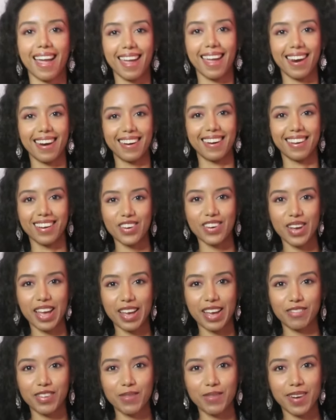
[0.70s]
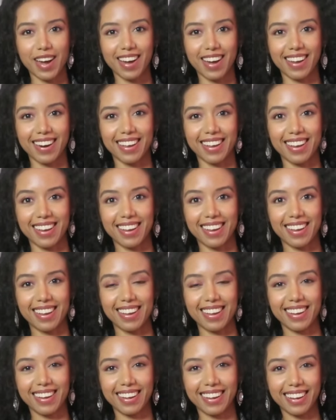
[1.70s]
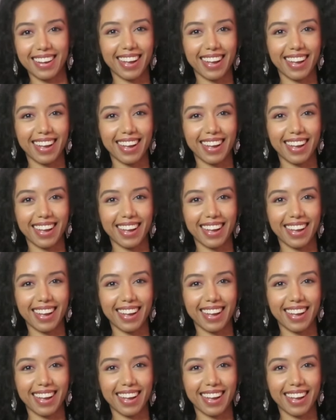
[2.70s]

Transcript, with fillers: hello everybody